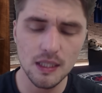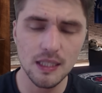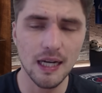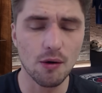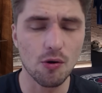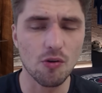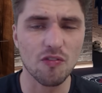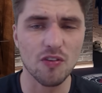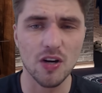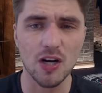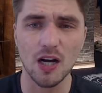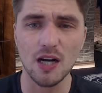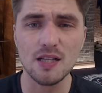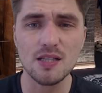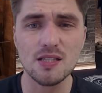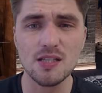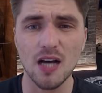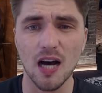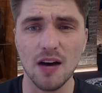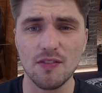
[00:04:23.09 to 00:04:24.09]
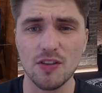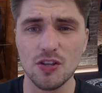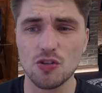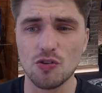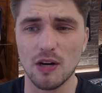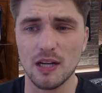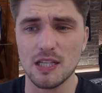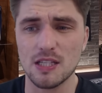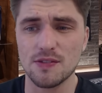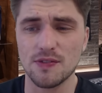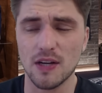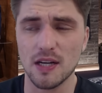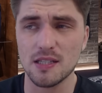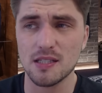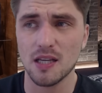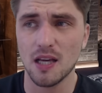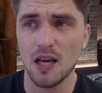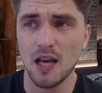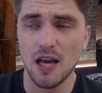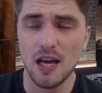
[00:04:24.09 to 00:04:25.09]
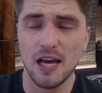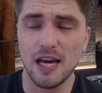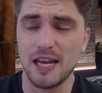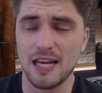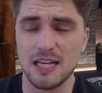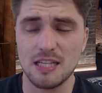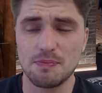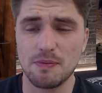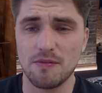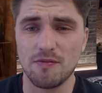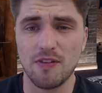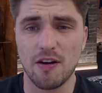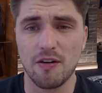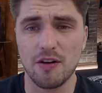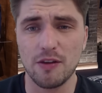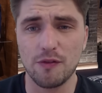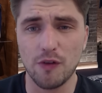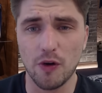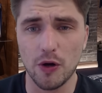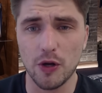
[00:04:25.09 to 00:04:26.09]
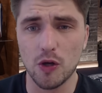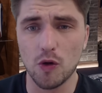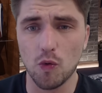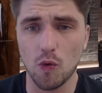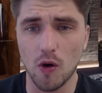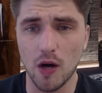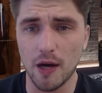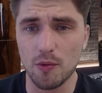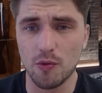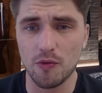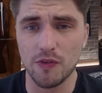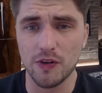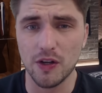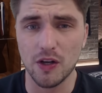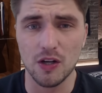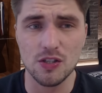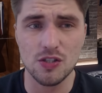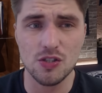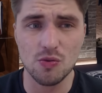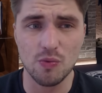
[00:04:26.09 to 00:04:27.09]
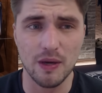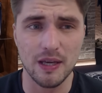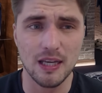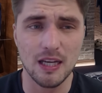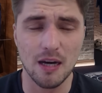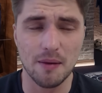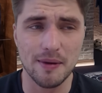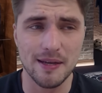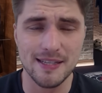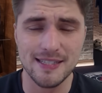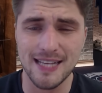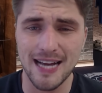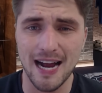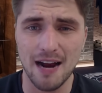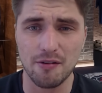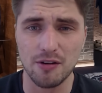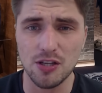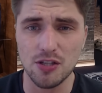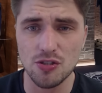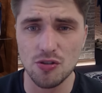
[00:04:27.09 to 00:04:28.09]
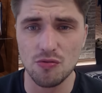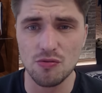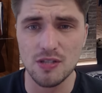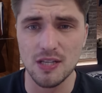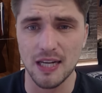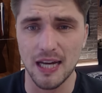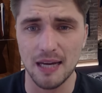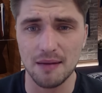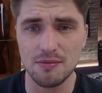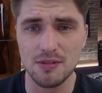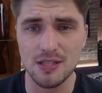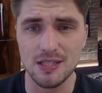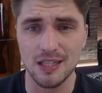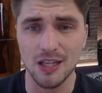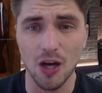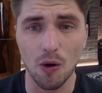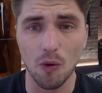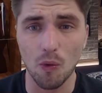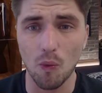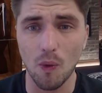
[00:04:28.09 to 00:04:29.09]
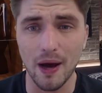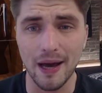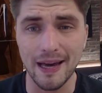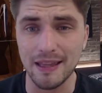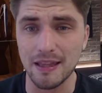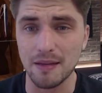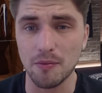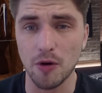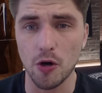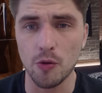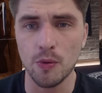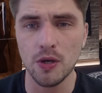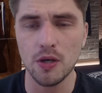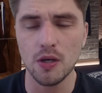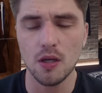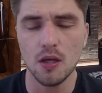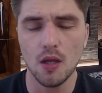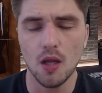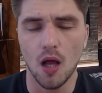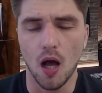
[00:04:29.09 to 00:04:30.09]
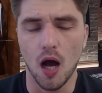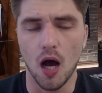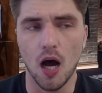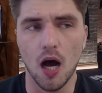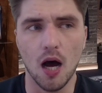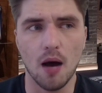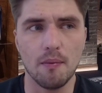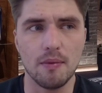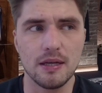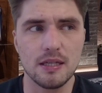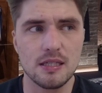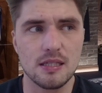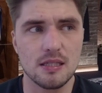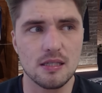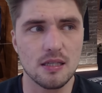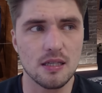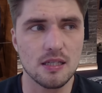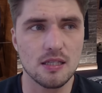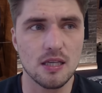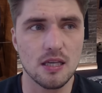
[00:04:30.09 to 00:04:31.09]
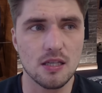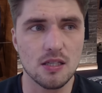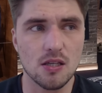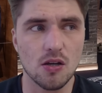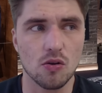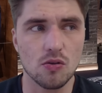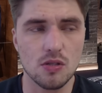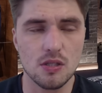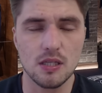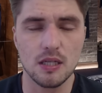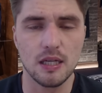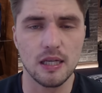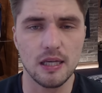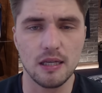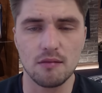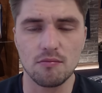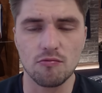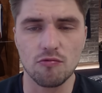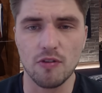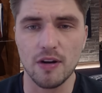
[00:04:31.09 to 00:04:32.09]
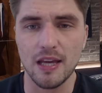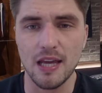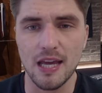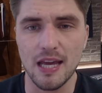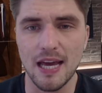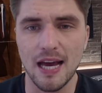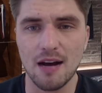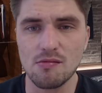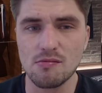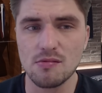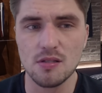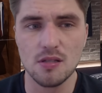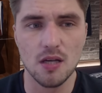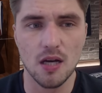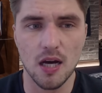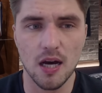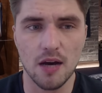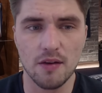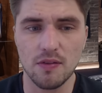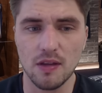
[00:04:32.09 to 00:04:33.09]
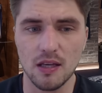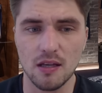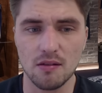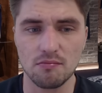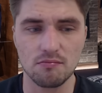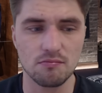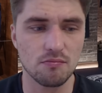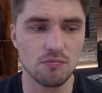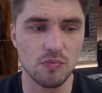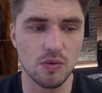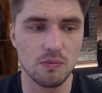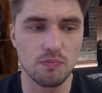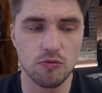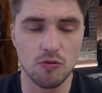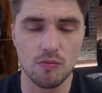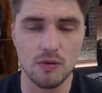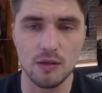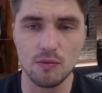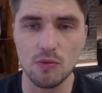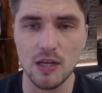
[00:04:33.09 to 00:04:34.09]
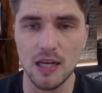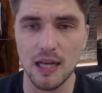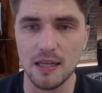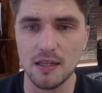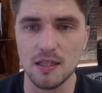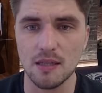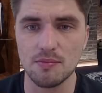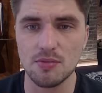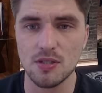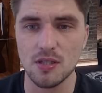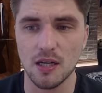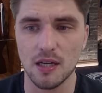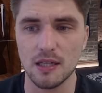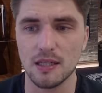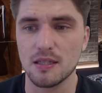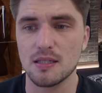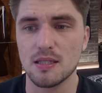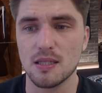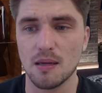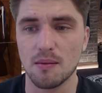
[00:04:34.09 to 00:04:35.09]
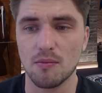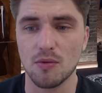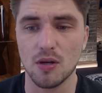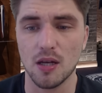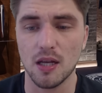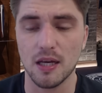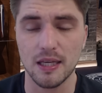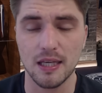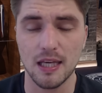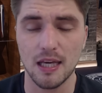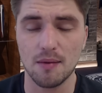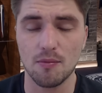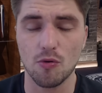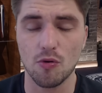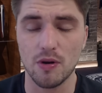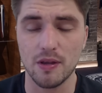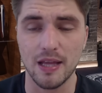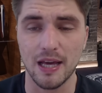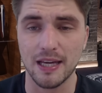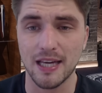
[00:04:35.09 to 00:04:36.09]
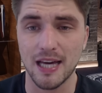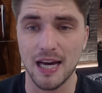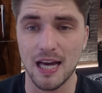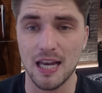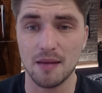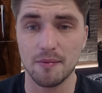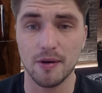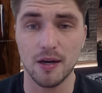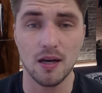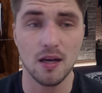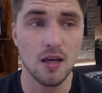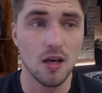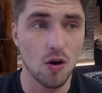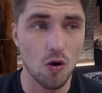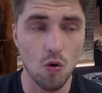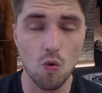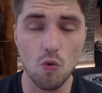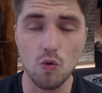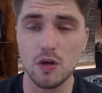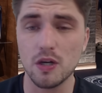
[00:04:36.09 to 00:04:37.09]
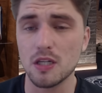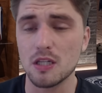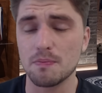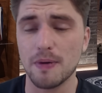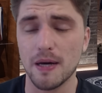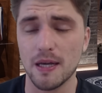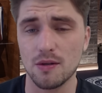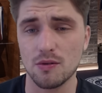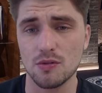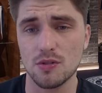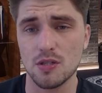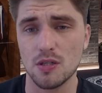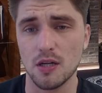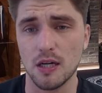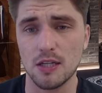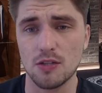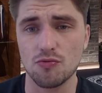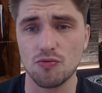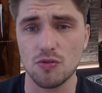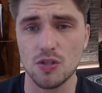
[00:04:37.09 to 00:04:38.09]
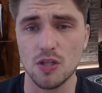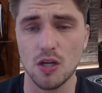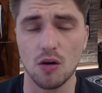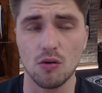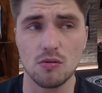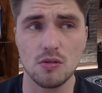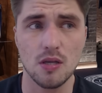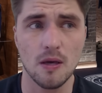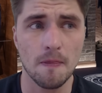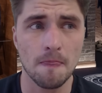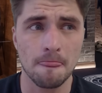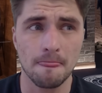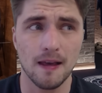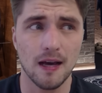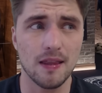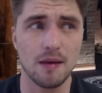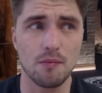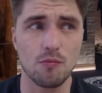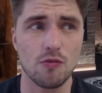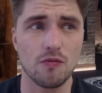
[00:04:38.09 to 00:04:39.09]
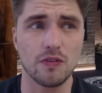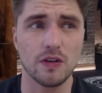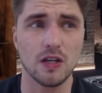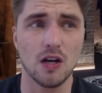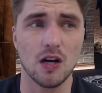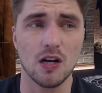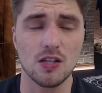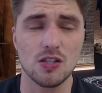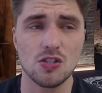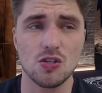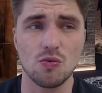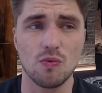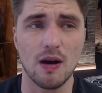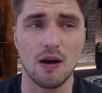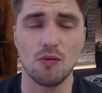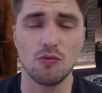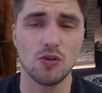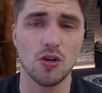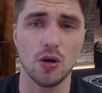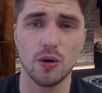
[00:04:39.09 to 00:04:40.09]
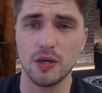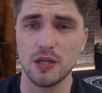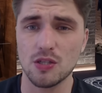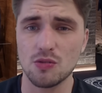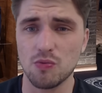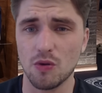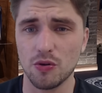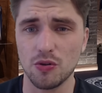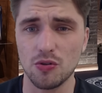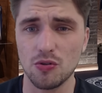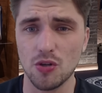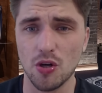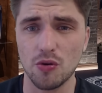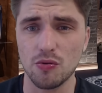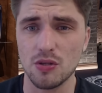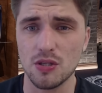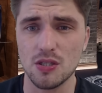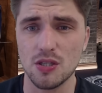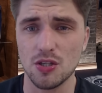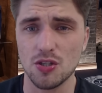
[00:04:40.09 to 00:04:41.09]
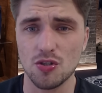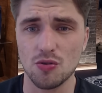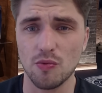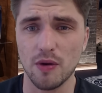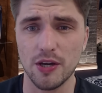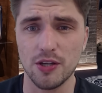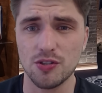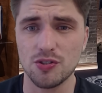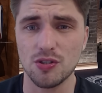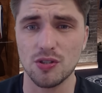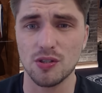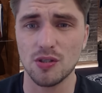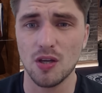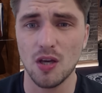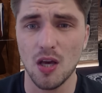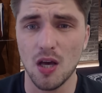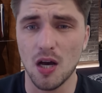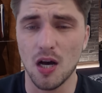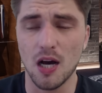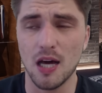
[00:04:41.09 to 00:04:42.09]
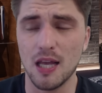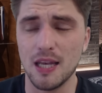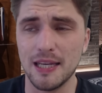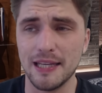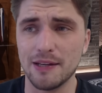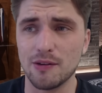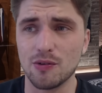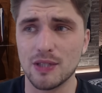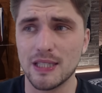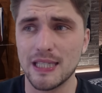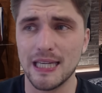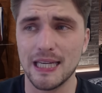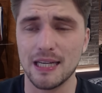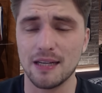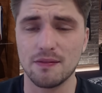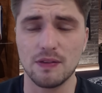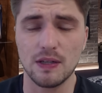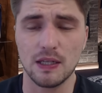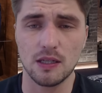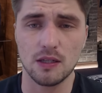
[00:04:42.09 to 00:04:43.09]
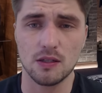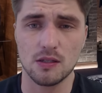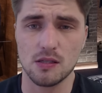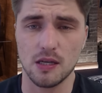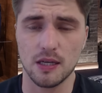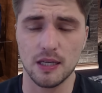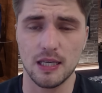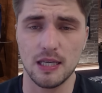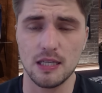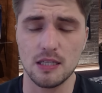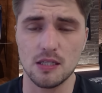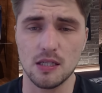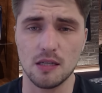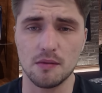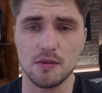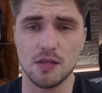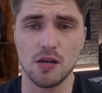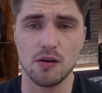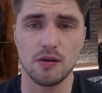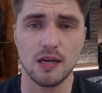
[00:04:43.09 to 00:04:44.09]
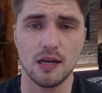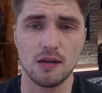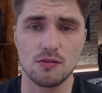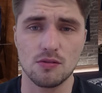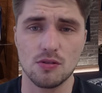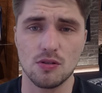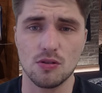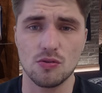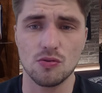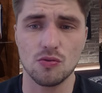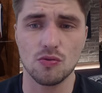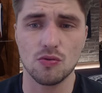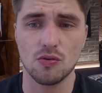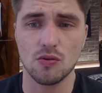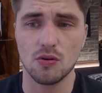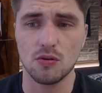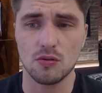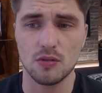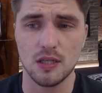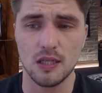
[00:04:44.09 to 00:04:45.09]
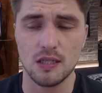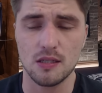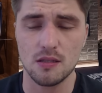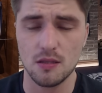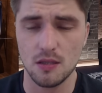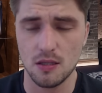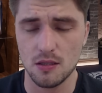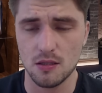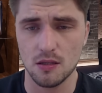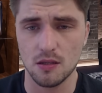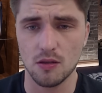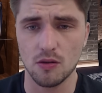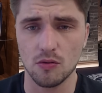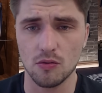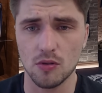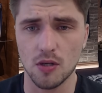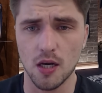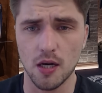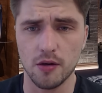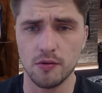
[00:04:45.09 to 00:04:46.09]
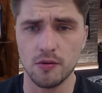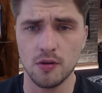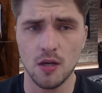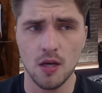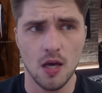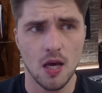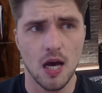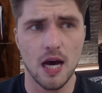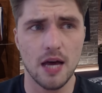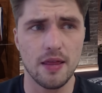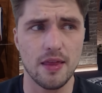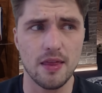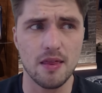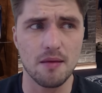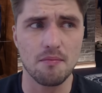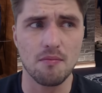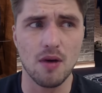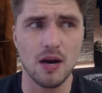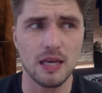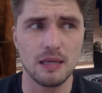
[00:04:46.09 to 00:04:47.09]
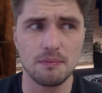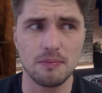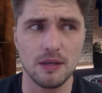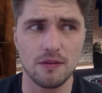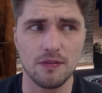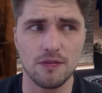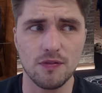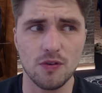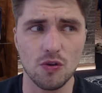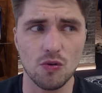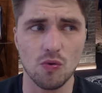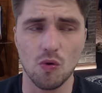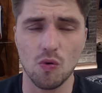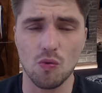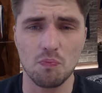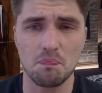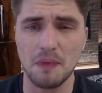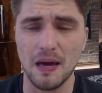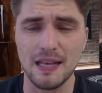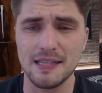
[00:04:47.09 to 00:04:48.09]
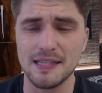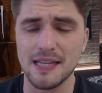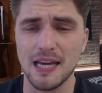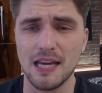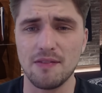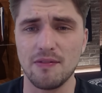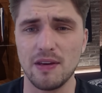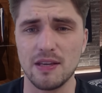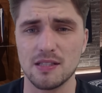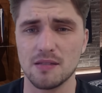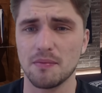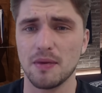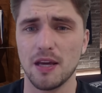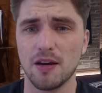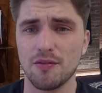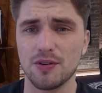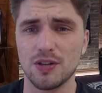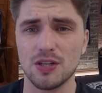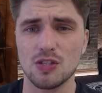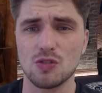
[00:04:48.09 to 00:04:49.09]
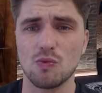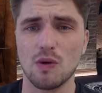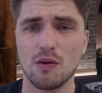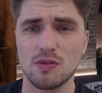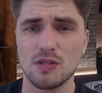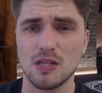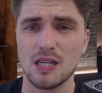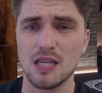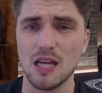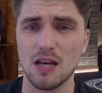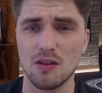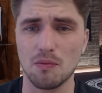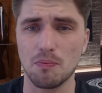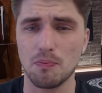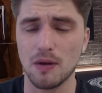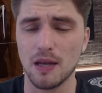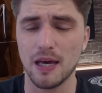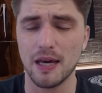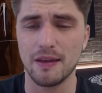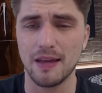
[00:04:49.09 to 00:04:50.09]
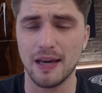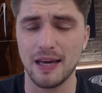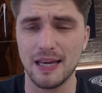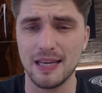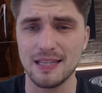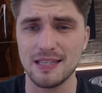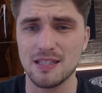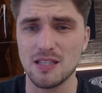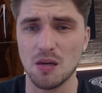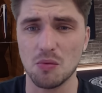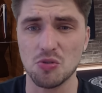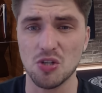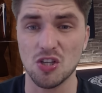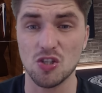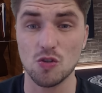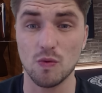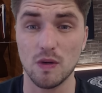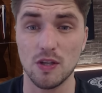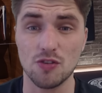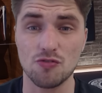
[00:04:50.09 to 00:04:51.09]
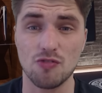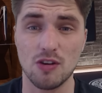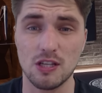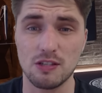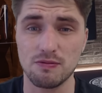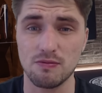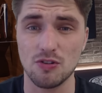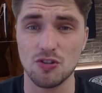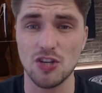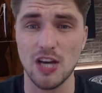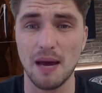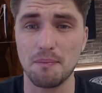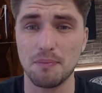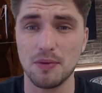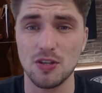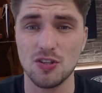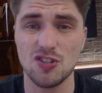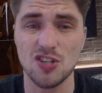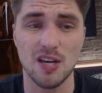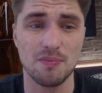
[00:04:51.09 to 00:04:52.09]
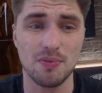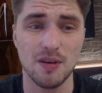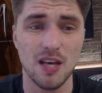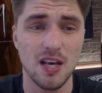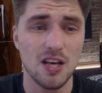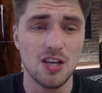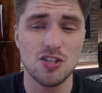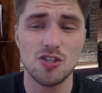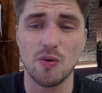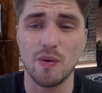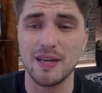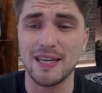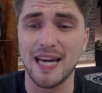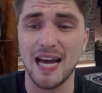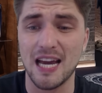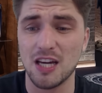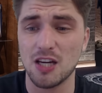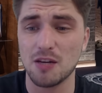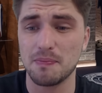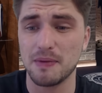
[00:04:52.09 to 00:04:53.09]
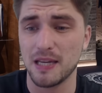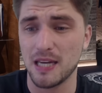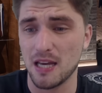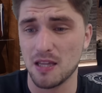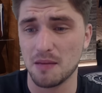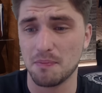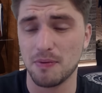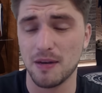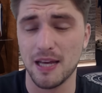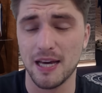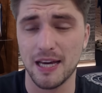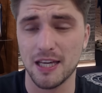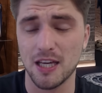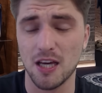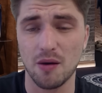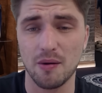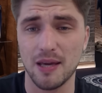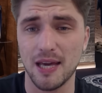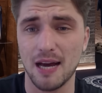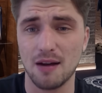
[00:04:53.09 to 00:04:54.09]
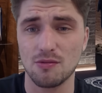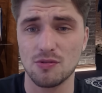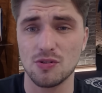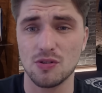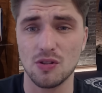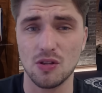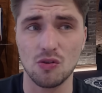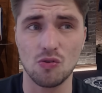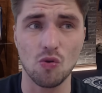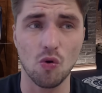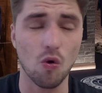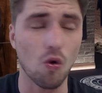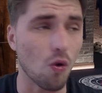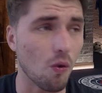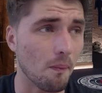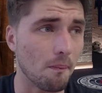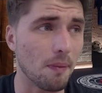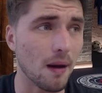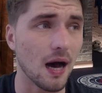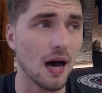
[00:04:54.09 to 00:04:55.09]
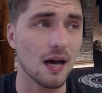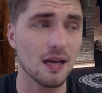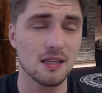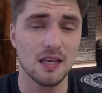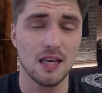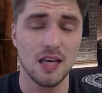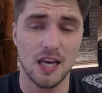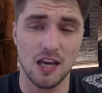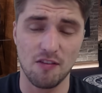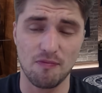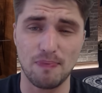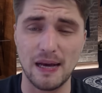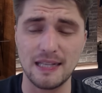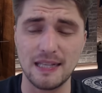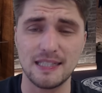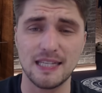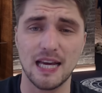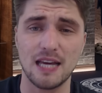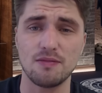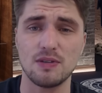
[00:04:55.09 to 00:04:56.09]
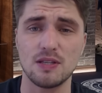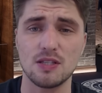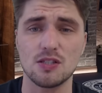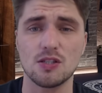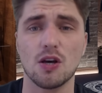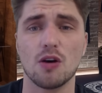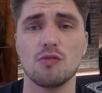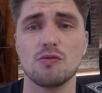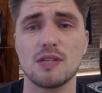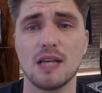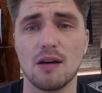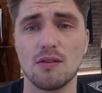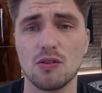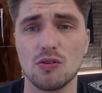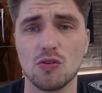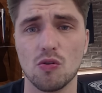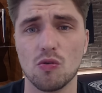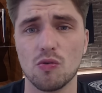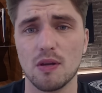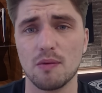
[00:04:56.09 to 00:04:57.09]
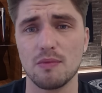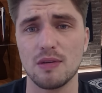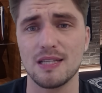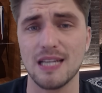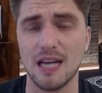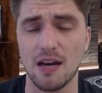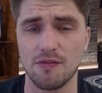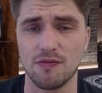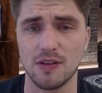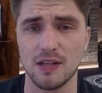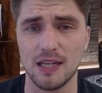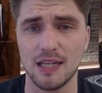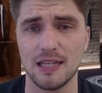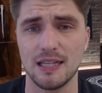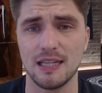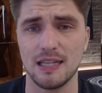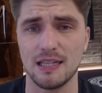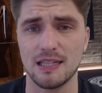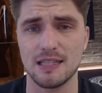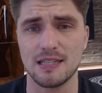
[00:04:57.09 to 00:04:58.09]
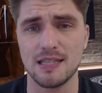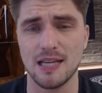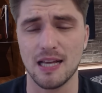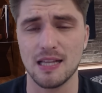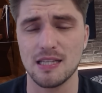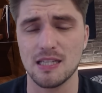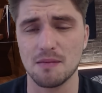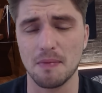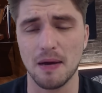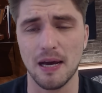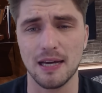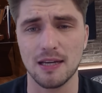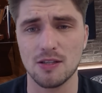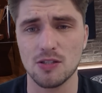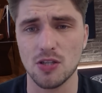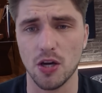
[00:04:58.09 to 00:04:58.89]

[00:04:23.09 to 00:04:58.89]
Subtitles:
Now, with regards to other transfers, it has been very, very quiet with regards to incomings. The Harry Souttar name doesn't go away at the moment. It's constantly ringing out. I think we probably will end up signing someone like him or in that caliber. All could depend on tonight's result. And then with regards to outgoings, well, you know the situation. Leon King, I think, looks like he's going to be going out of the door on a season-long loan. And then there might be a few, or Ben Davies, I'm hearing as well, as another player that is subject to interest from the Championship. So again, could be another player going out of the door. But if Ben Davies goes out the door, then we definitely need a centre-back.